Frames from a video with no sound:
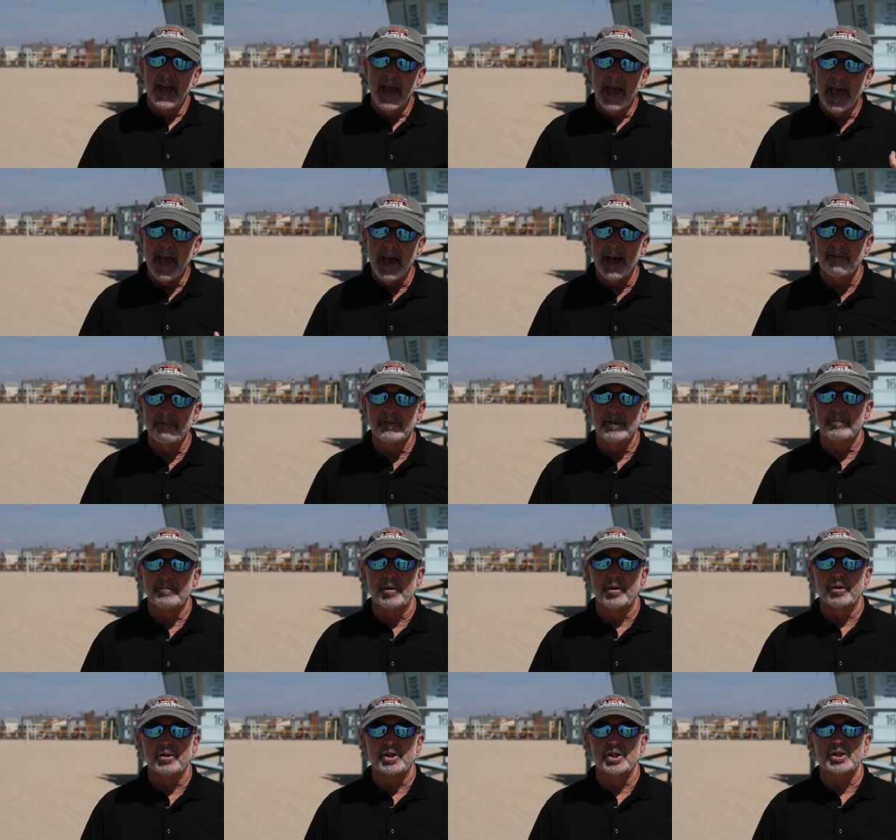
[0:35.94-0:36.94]
Half the
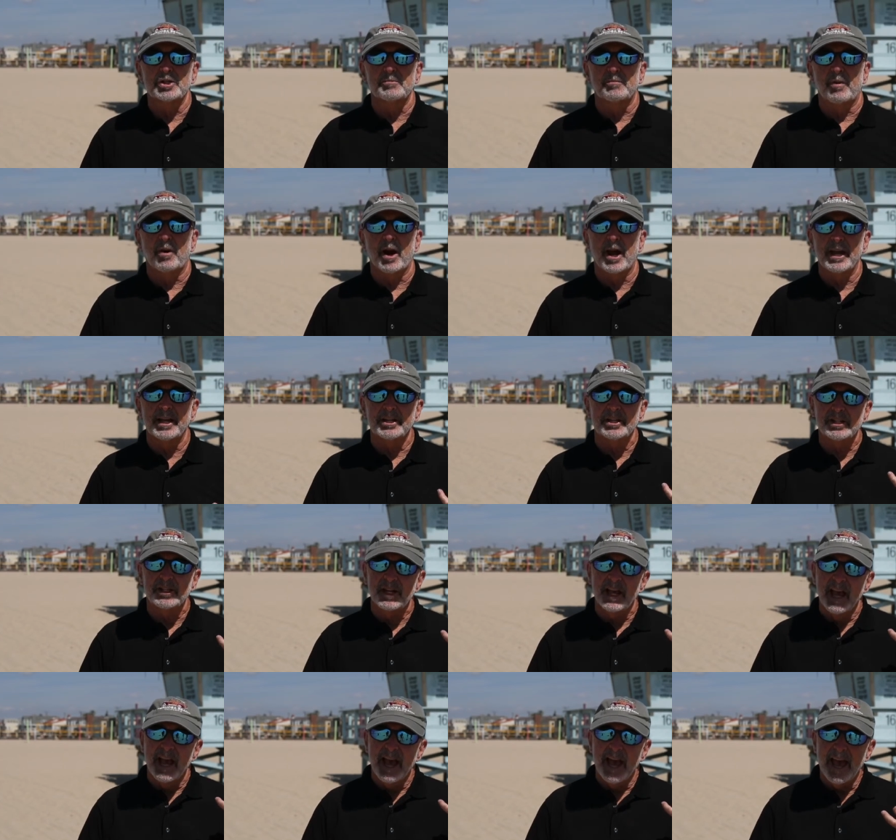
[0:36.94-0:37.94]
purchase price,
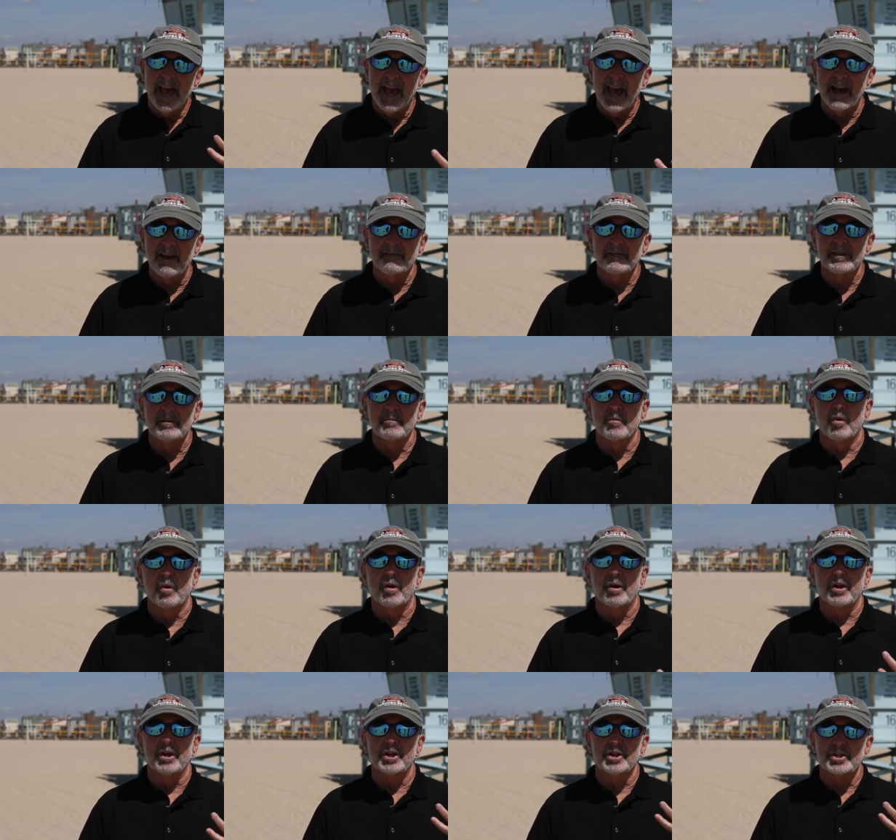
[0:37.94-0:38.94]
half the
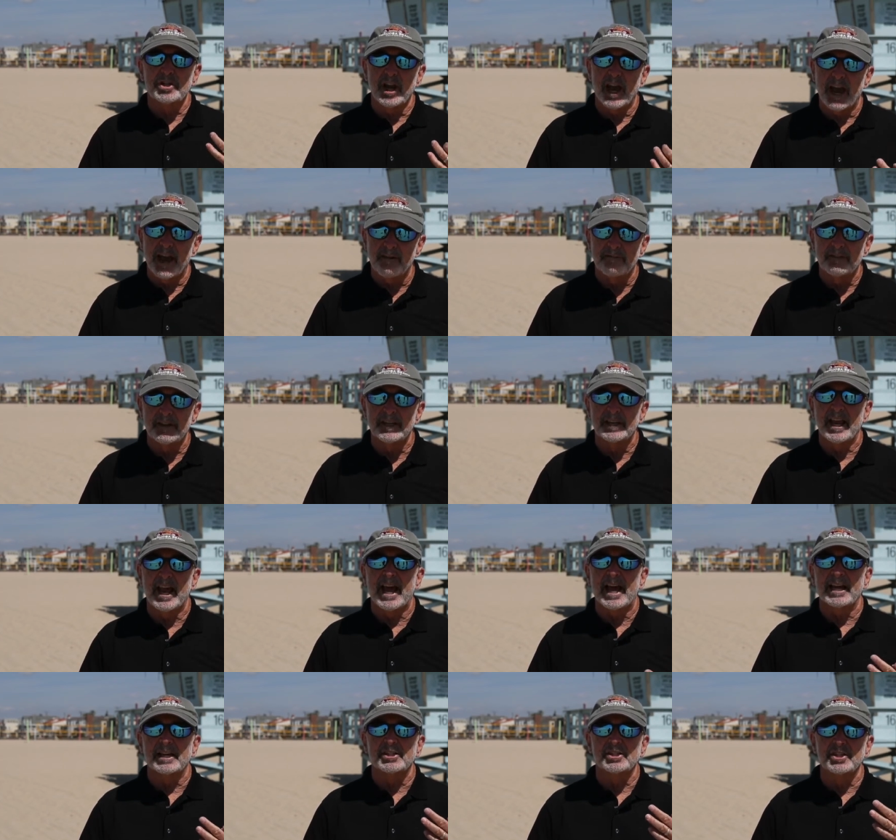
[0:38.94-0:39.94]
mortgage, half the
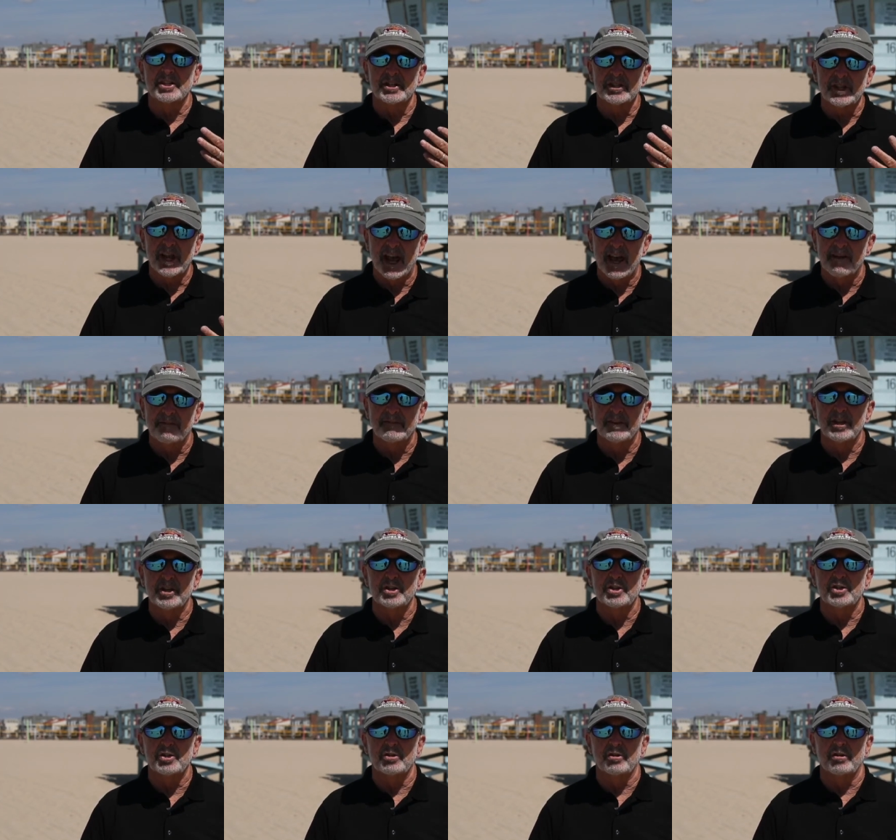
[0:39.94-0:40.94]
taxes, half the
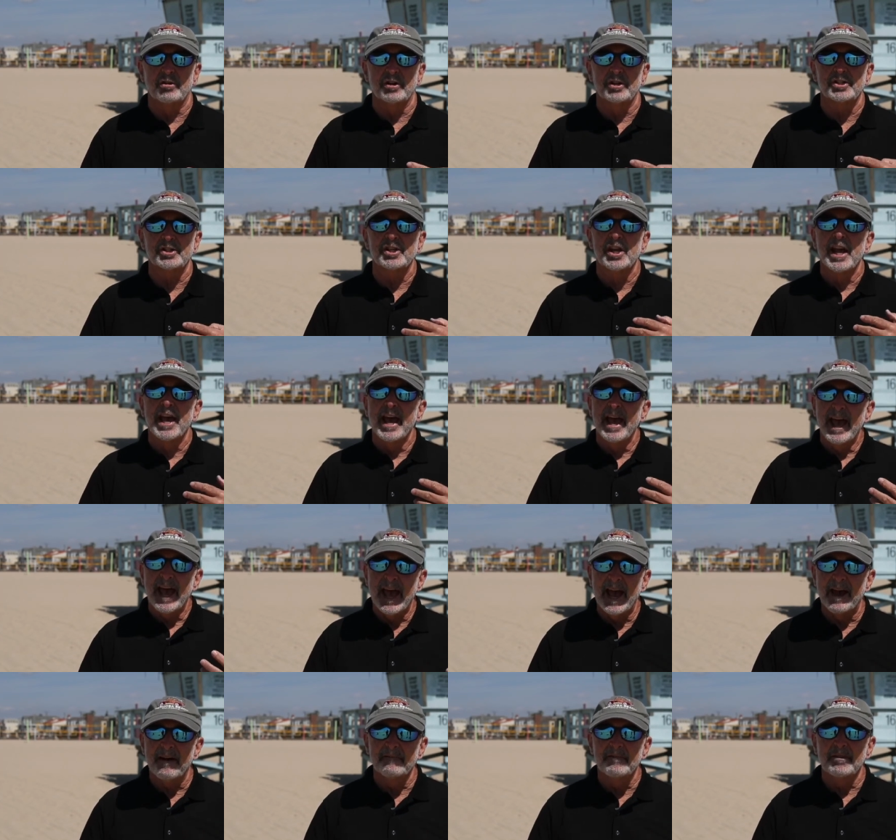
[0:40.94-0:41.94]
insurance,
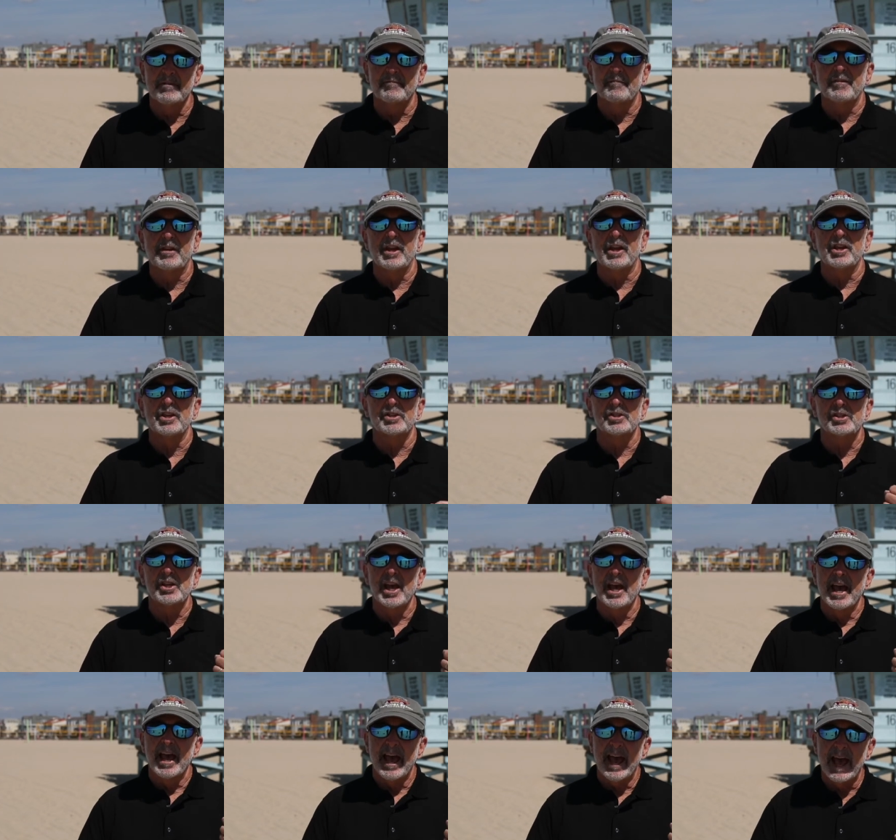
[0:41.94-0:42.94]
half the fees,
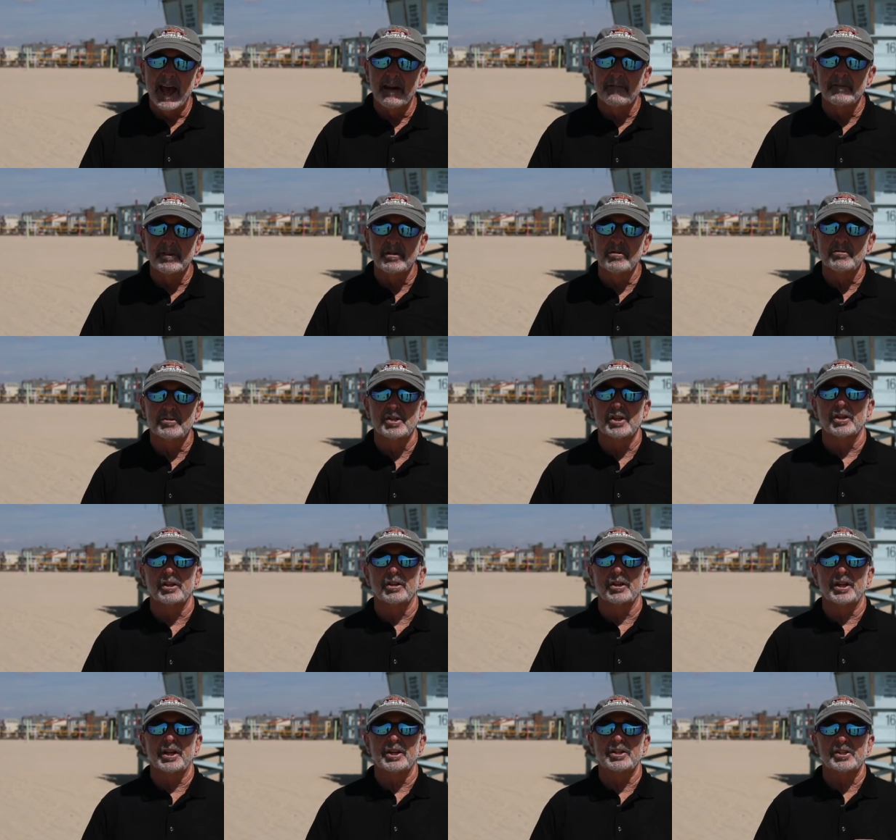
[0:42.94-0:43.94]
half the
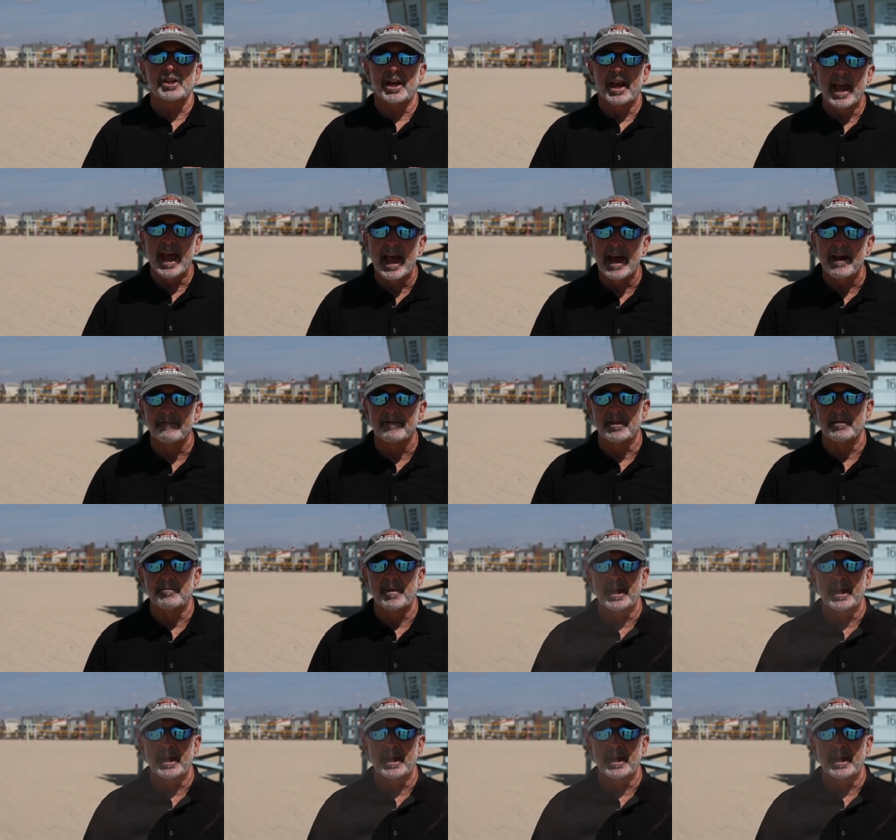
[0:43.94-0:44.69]
utilities, and half the